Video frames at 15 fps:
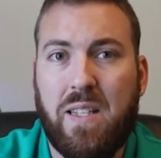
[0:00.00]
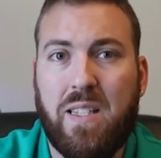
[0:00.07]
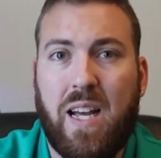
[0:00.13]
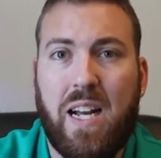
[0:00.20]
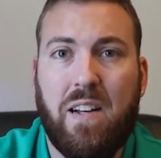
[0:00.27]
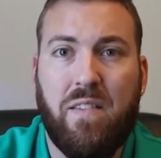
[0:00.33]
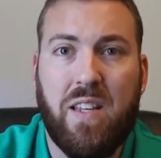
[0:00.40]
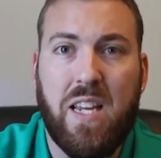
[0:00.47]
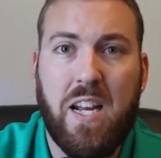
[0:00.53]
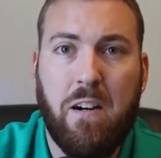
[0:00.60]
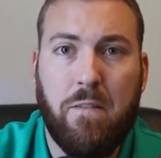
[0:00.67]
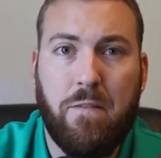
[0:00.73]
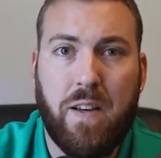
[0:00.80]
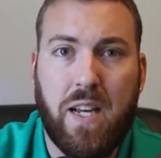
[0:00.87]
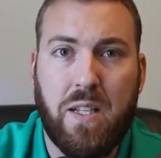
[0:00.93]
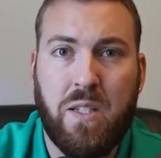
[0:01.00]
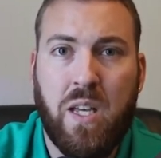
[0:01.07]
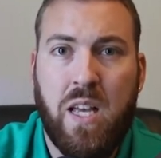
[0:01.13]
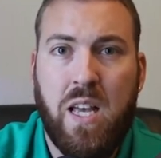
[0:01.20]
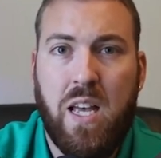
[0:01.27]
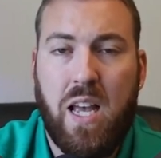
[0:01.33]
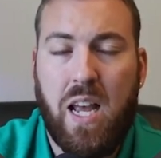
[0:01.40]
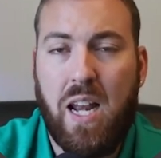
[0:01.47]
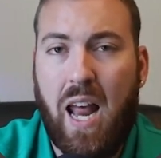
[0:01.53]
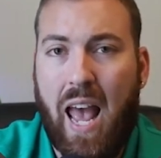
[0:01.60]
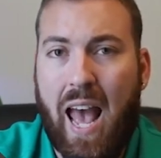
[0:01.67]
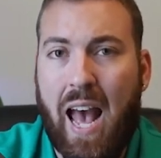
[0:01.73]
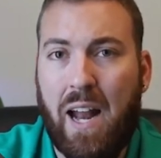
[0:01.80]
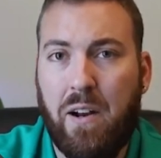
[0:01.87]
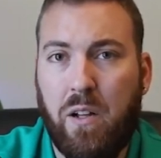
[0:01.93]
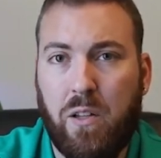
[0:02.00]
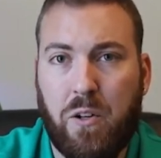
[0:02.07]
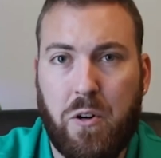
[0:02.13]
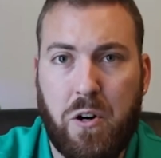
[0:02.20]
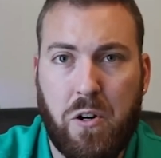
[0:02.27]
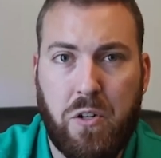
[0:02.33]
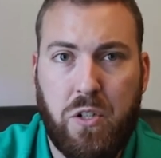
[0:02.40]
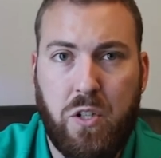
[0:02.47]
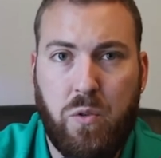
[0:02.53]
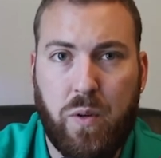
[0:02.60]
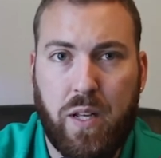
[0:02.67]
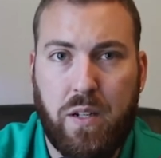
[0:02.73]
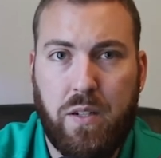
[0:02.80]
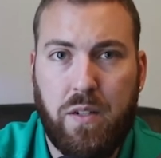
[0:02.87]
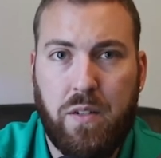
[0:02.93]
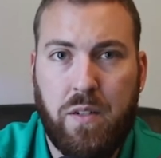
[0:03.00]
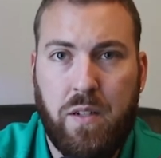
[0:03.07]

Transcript: side of the interface and add a learner to it.